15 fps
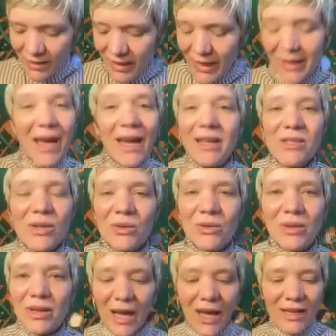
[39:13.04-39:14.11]
like, I don't
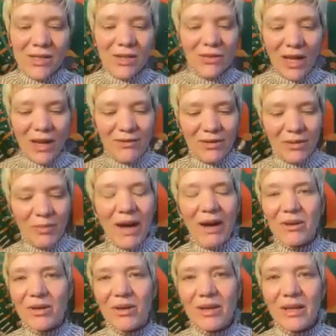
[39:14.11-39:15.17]
ever
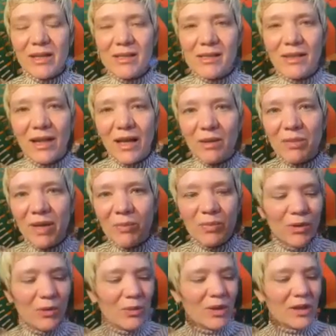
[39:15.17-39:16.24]
powder these. A lot of
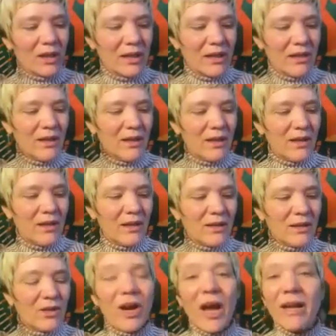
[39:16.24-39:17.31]
people will
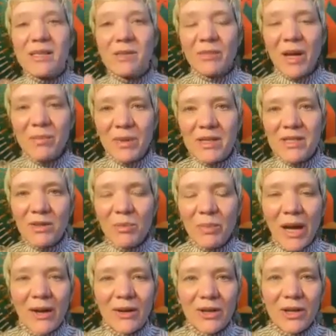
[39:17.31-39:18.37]
grind them up into a
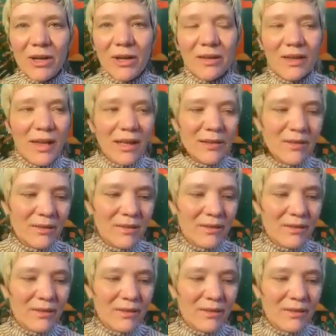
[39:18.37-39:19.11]
powder that